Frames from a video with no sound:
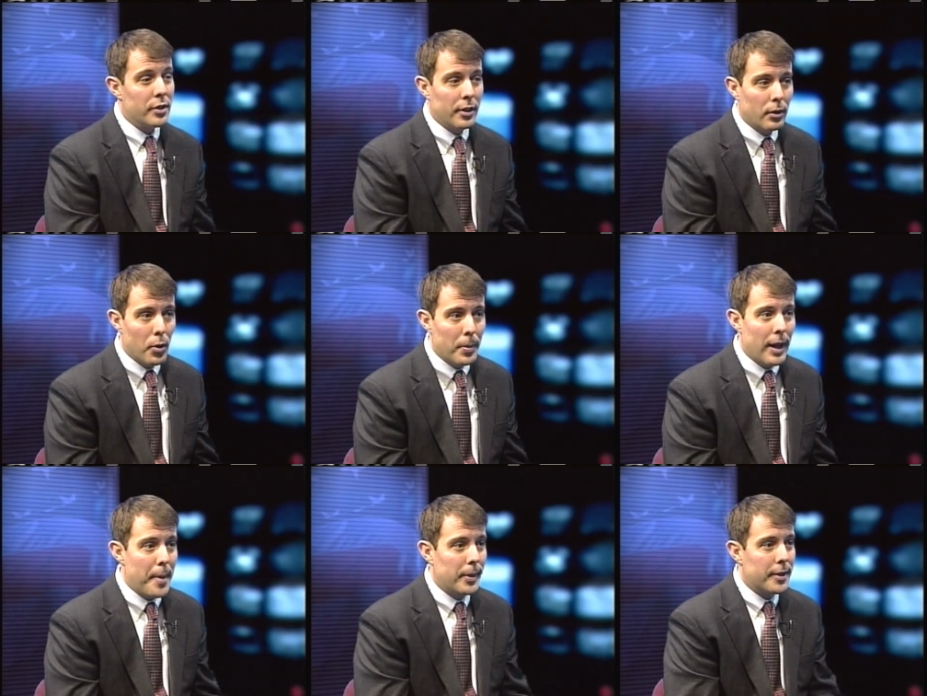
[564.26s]
a global
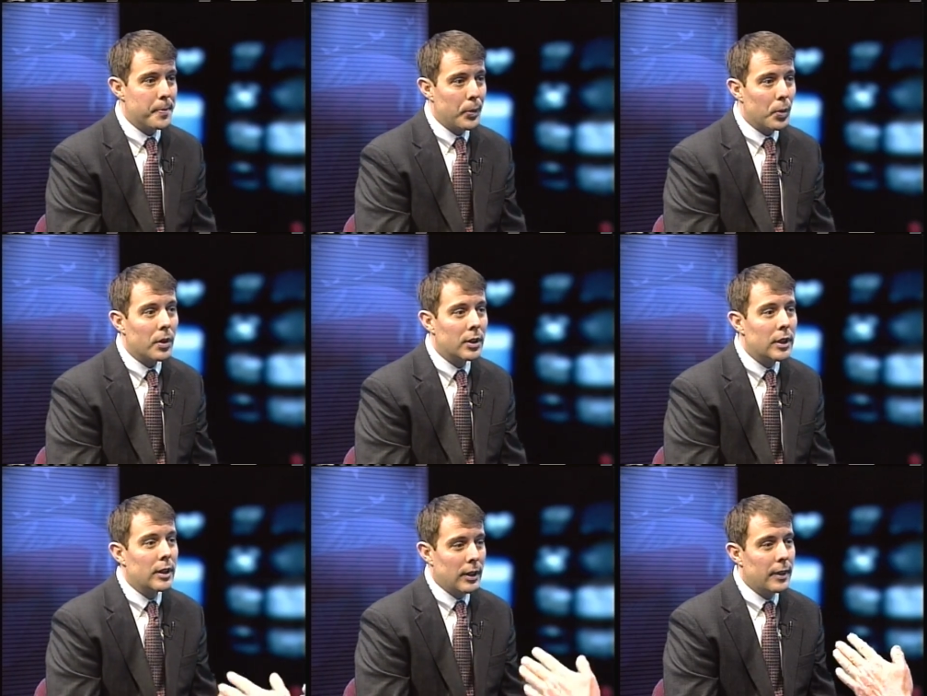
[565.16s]
applicant pool. Okay,
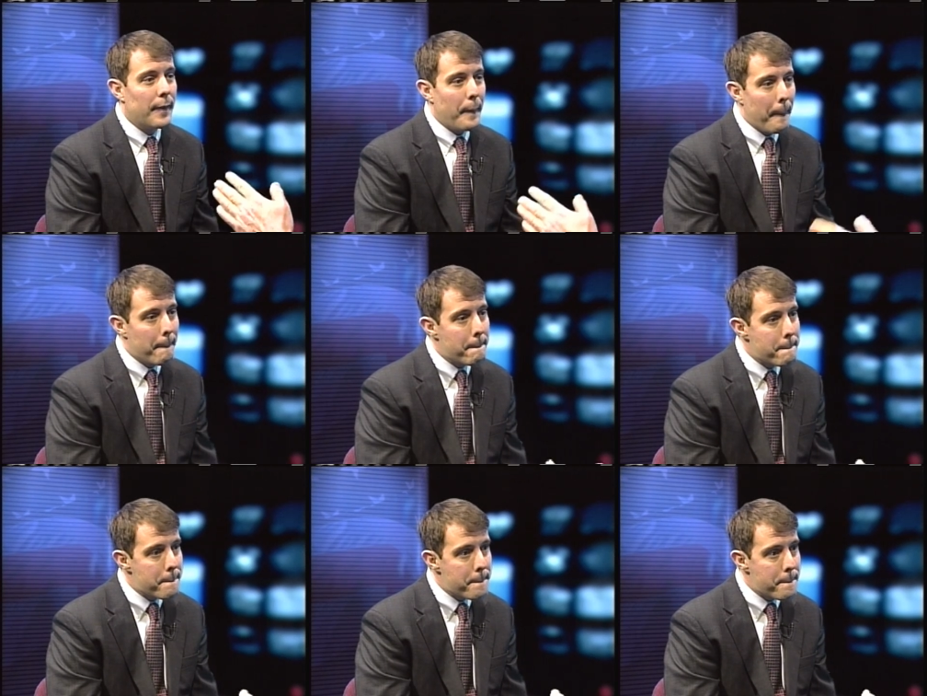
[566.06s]
so you got this
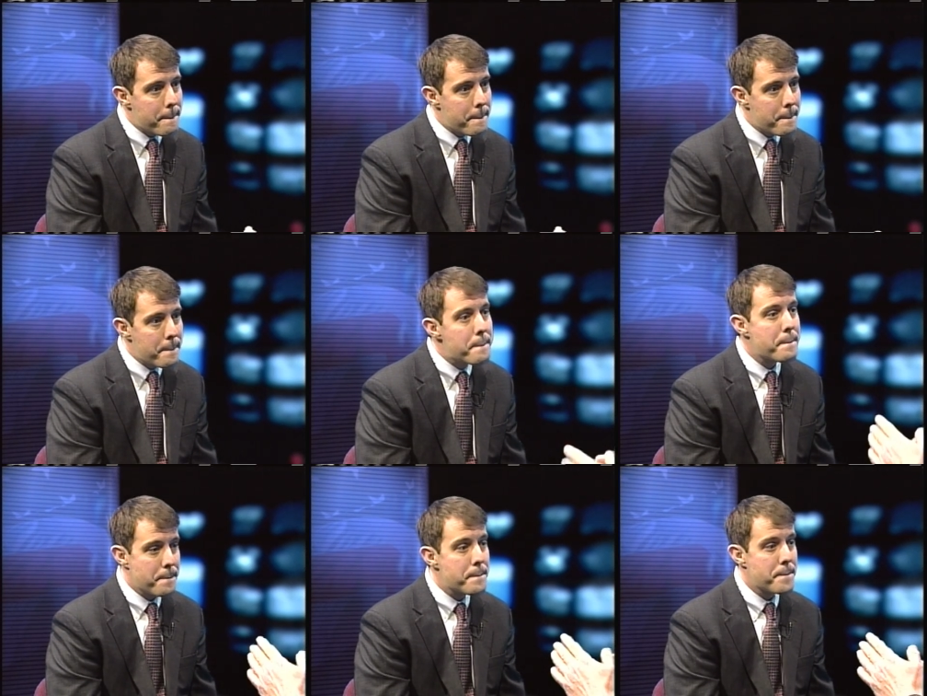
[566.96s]
huge number.
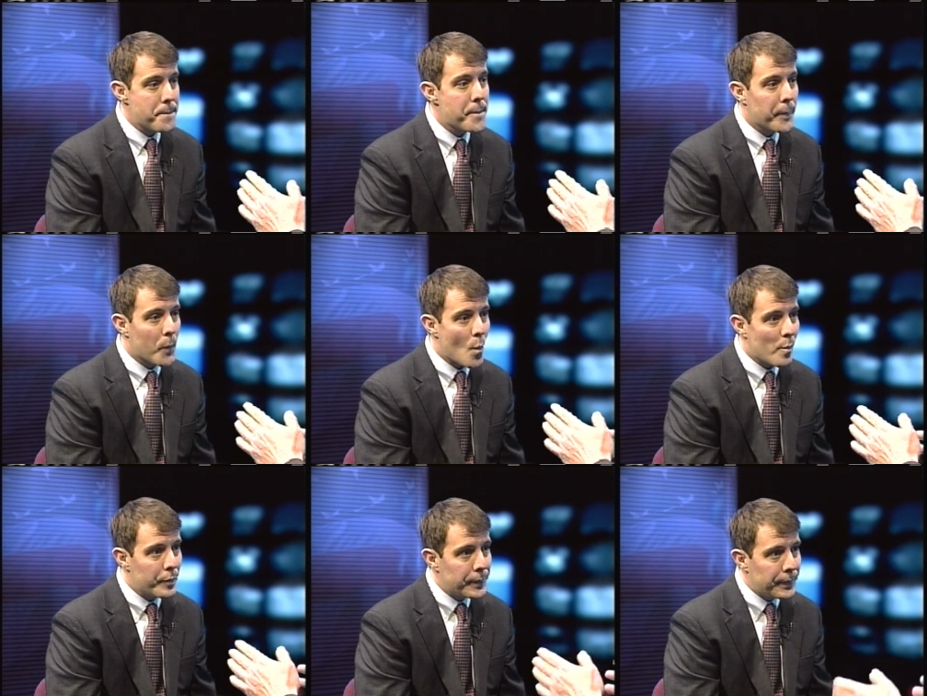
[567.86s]
And then you,
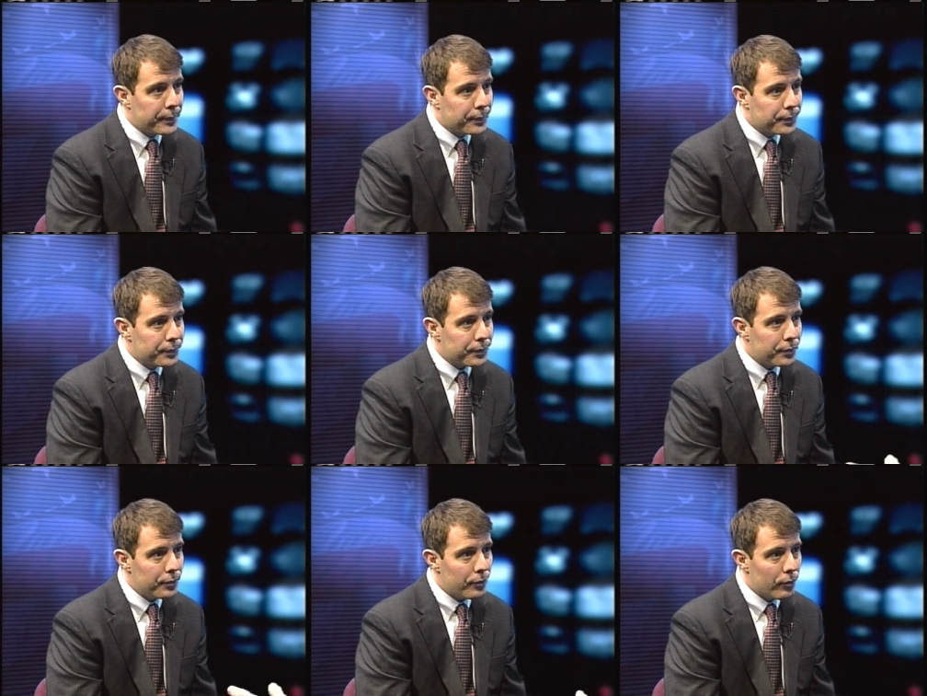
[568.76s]
for
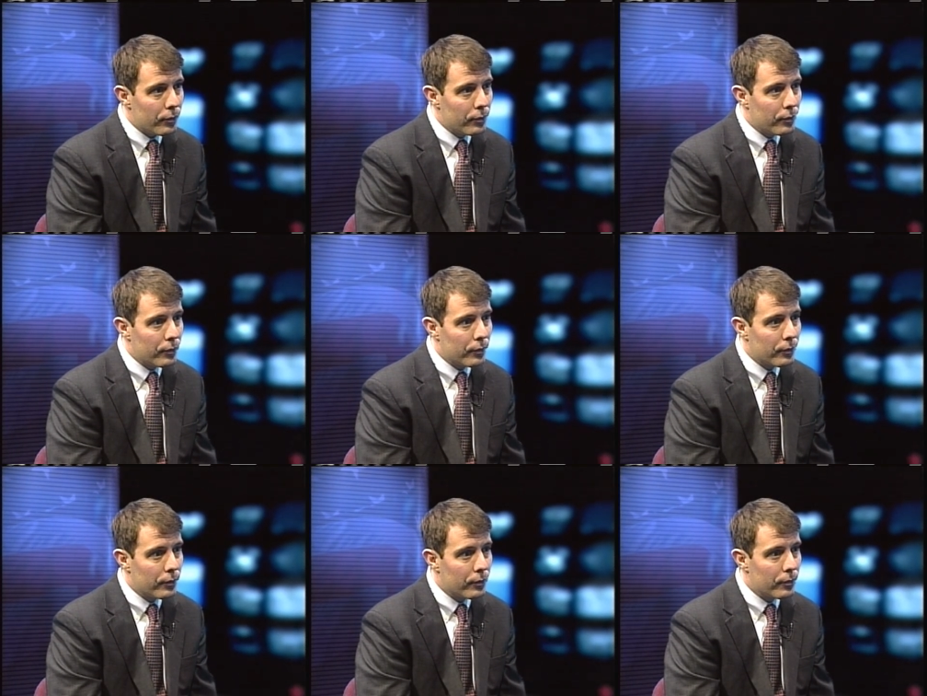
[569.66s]
the St. Louis
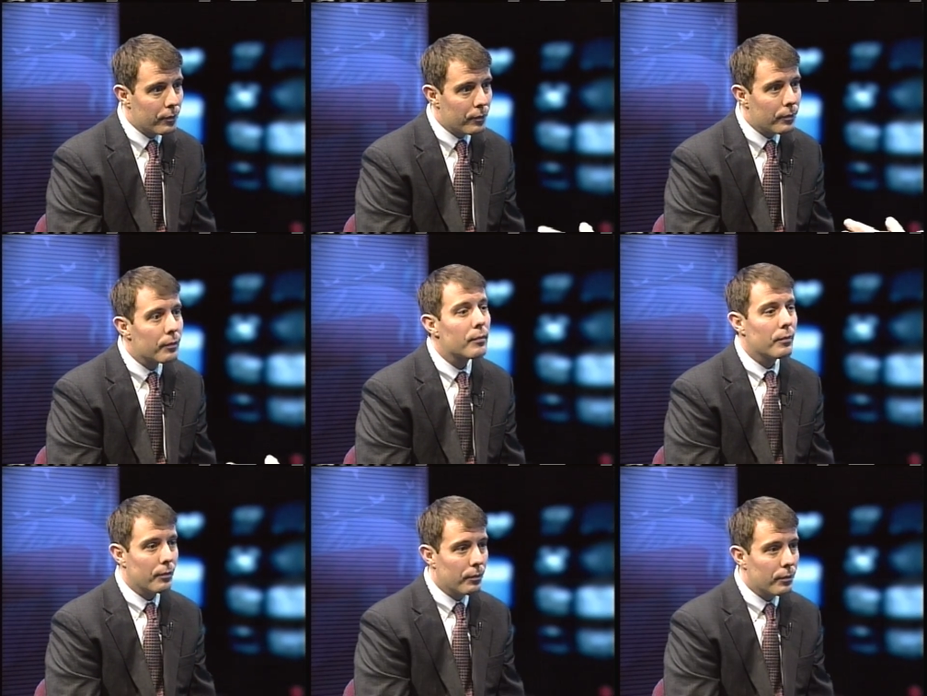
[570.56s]
crowd, how
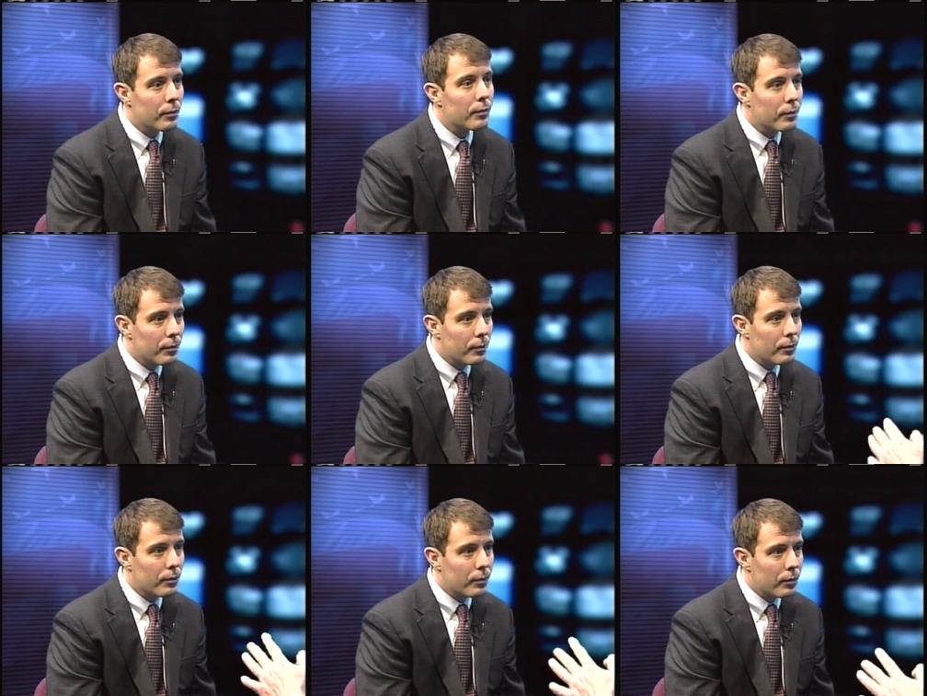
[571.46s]
many are you,
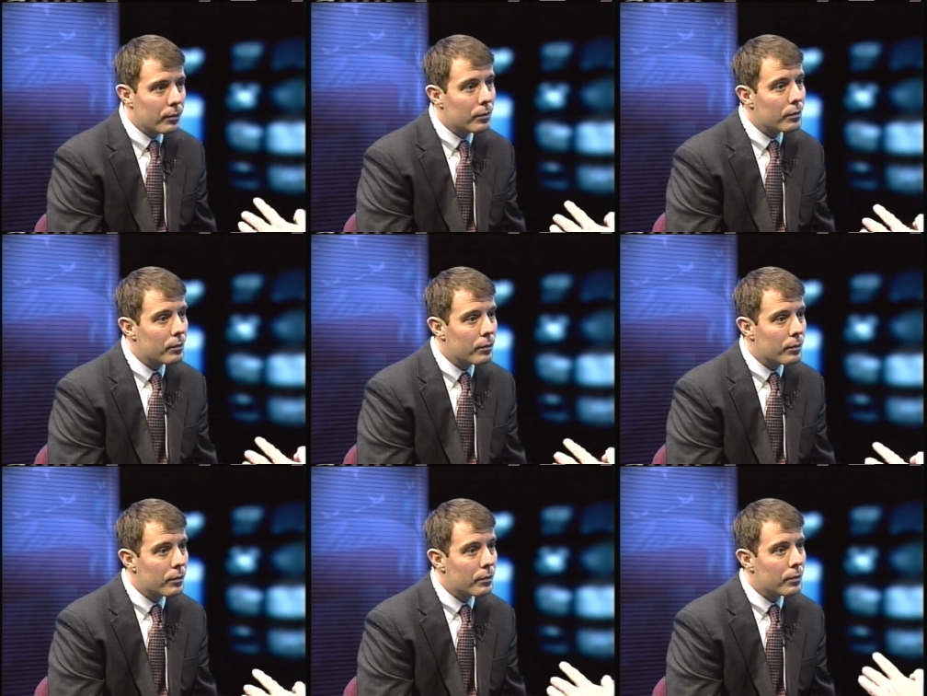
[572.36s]
or is that the way it
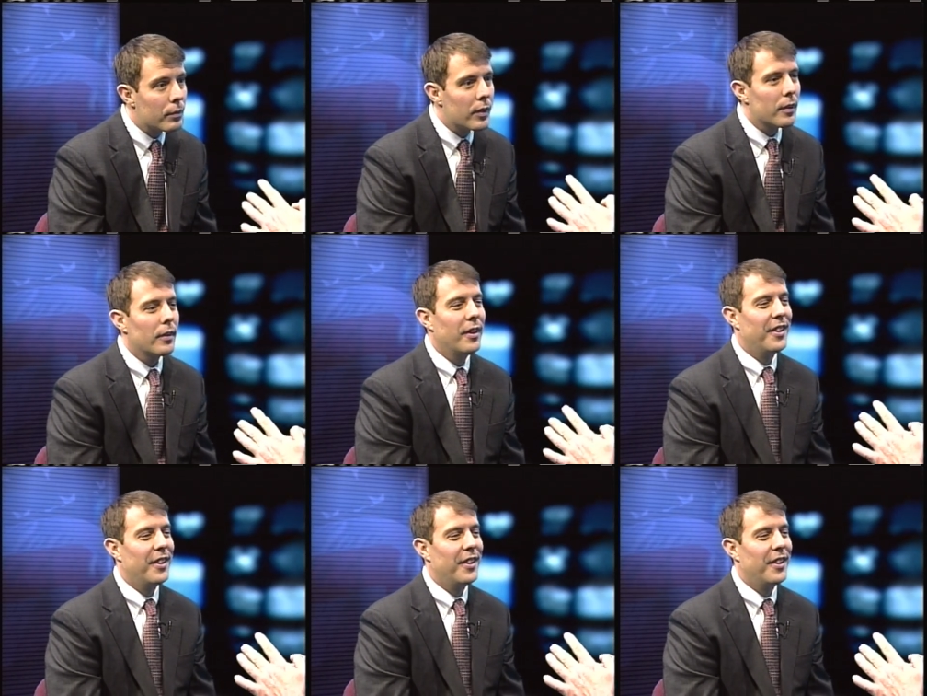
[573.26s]
works? Or